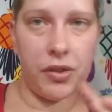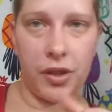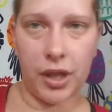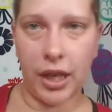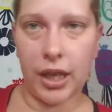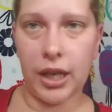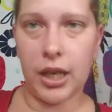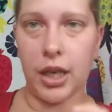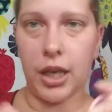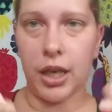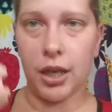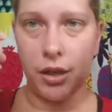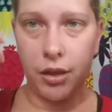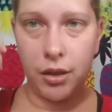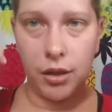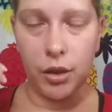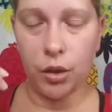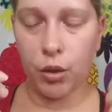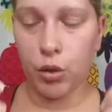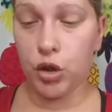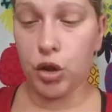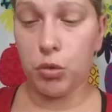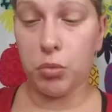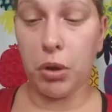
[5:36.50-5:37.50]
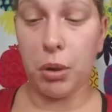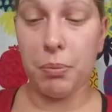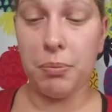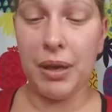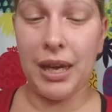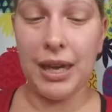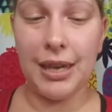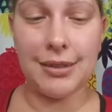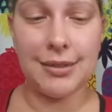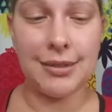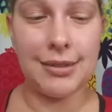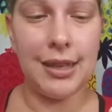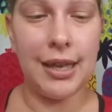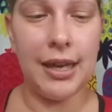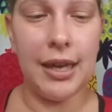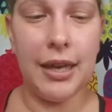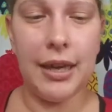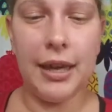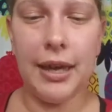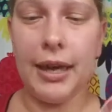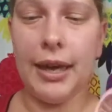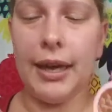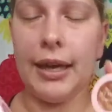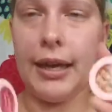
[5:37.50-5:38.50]
I go do my base,
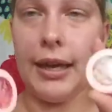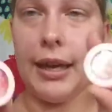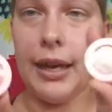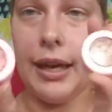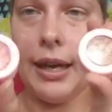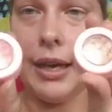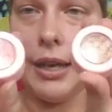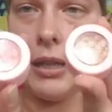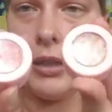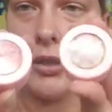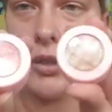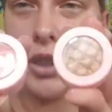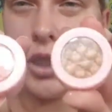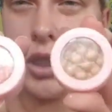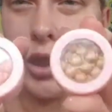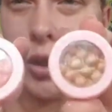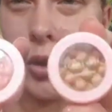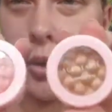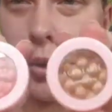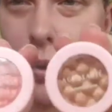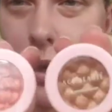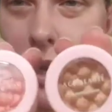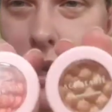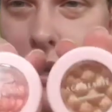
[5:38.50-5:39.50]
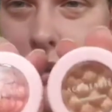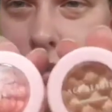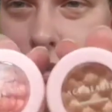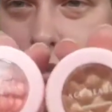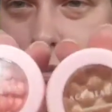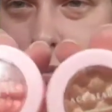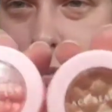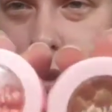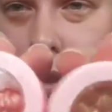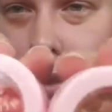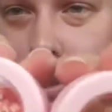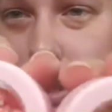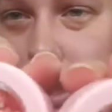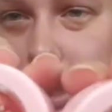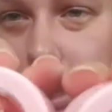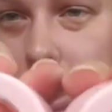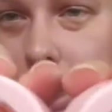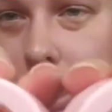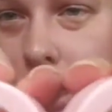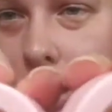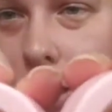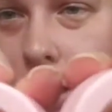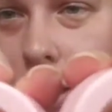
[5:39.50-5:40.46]
I got two Ace Beauty